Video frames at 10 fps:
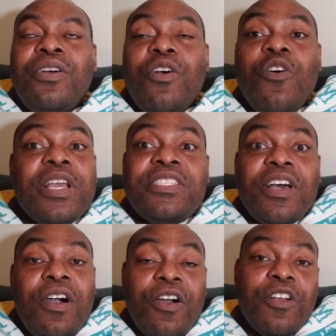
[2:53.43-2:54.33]
Oh, it's a
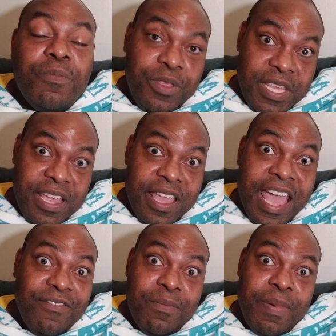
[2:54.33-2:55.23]
horrible thing,
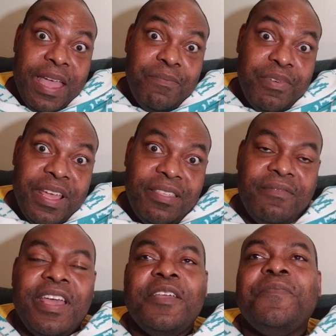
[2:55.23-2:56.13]
having bad breath,
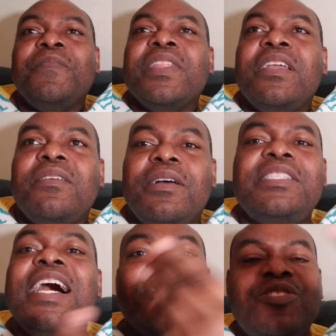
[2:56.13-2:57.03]
right?
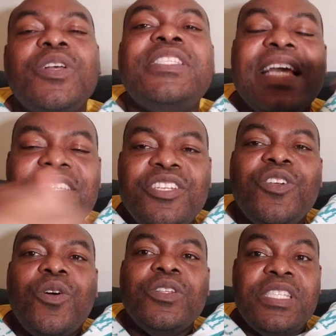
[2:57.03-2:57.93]
Tonsil. It's actually
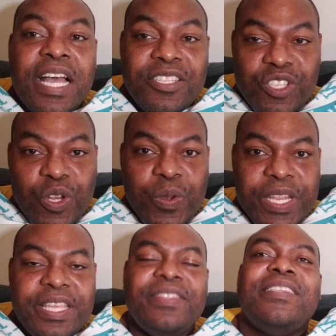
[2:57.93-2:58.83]
called
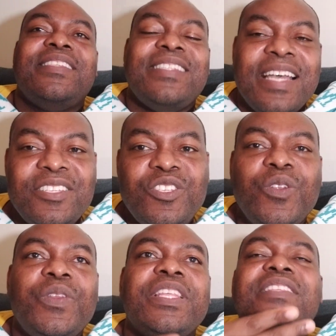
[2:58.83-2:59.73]
tonsilloliths,
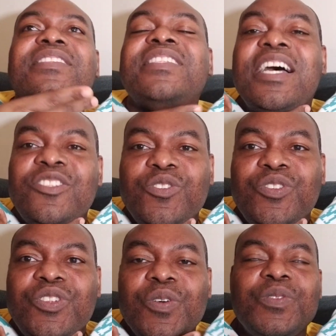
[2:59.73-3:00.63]
tonsil
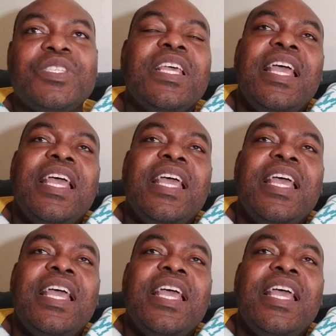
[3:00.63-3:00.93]
stones.